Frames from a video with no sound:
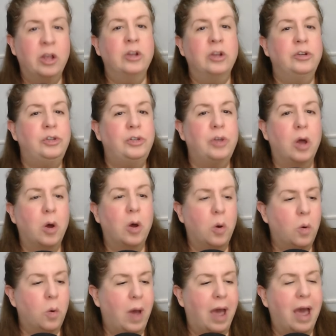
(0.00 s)

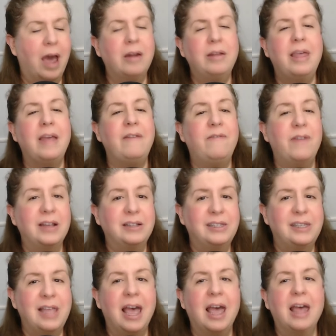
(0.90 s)
So how do they
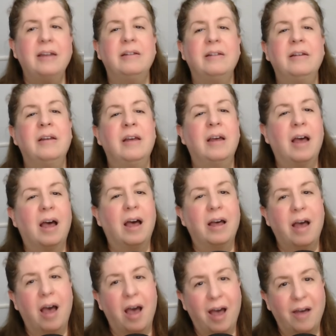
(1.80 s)
fix that?
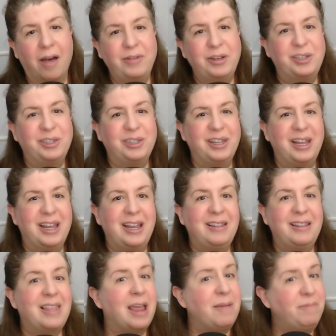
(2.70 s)

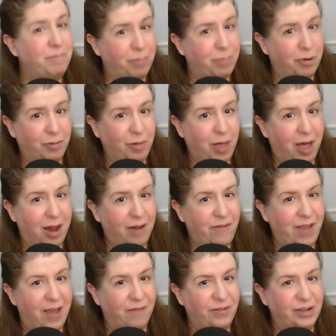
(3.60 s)
Obviously, they put a lot
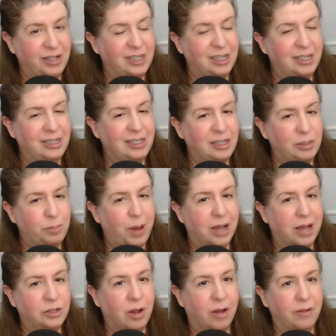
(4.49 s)
of emphasis this
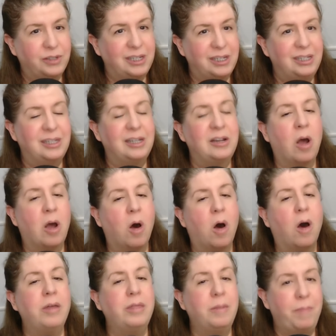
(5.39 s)
past offseason
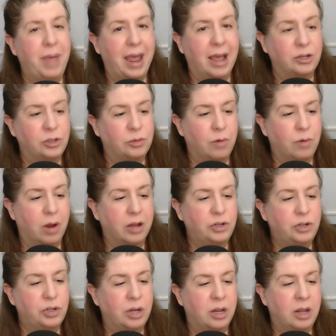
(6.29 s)
on the pass
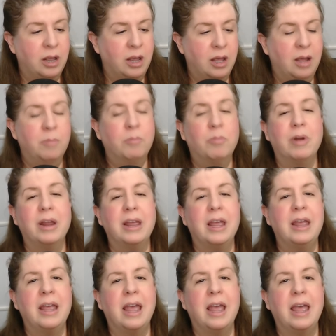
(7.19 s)
rush,
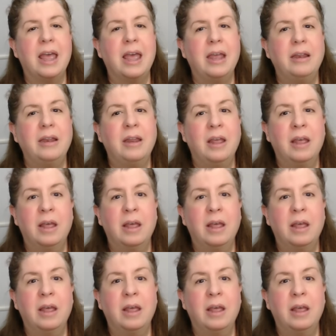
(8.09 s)
bringing in